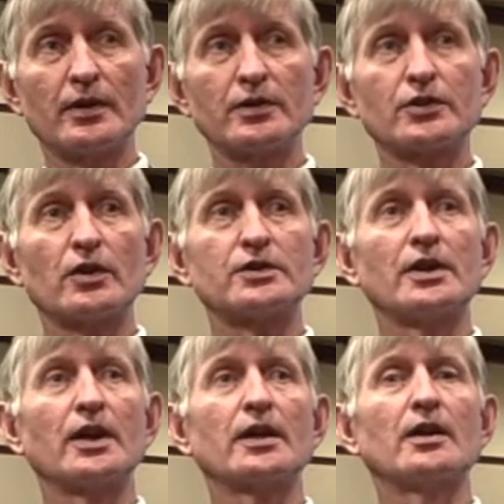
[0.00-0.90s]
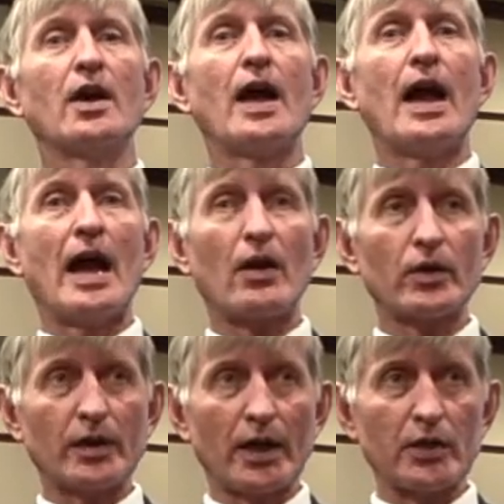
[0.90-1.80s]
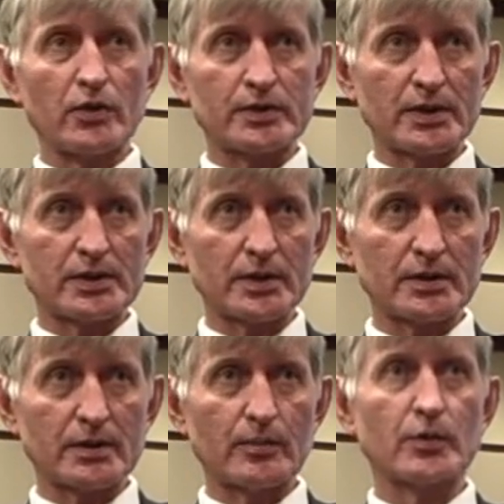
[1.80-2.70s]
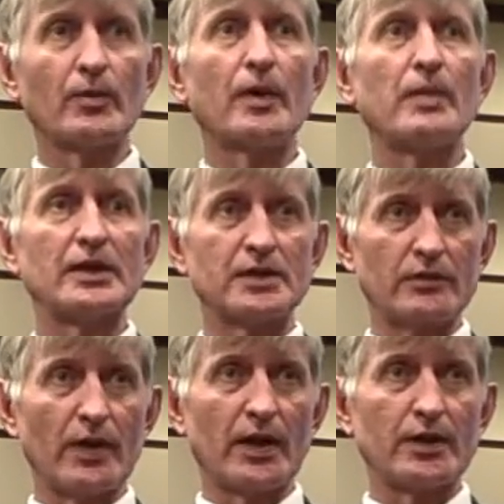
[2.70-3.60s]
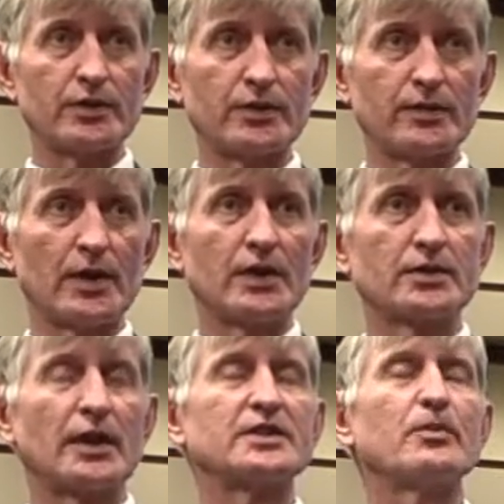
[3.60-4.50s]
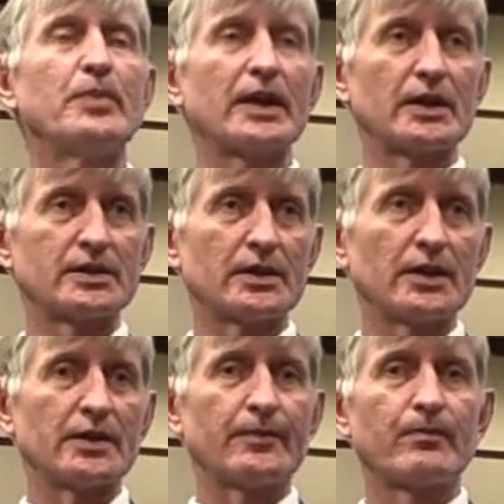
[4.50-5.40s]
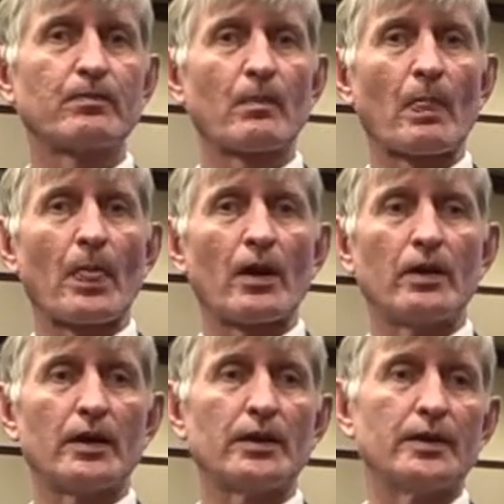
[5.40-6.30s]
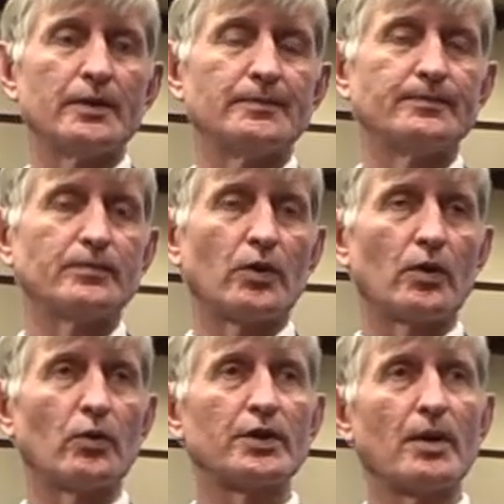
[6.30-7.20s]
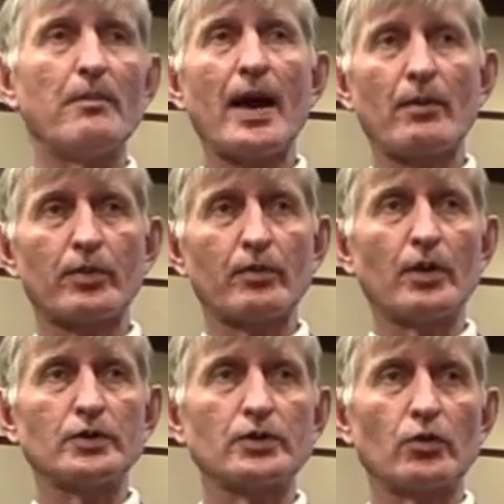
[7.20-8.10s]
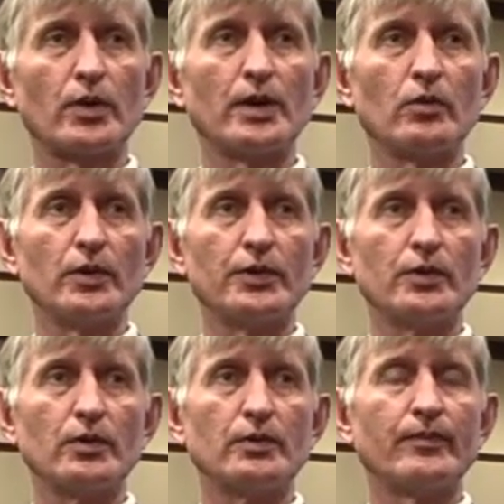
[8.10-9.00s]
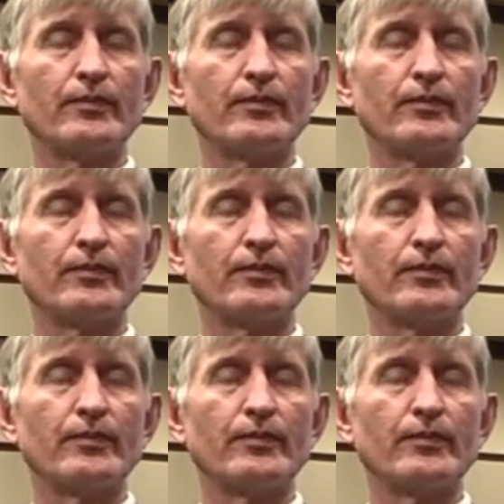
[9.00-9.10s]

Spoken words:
They'll start saying, how can I use this system to my best advantage? So that's the biggest thing on what the MAP proposal really will do.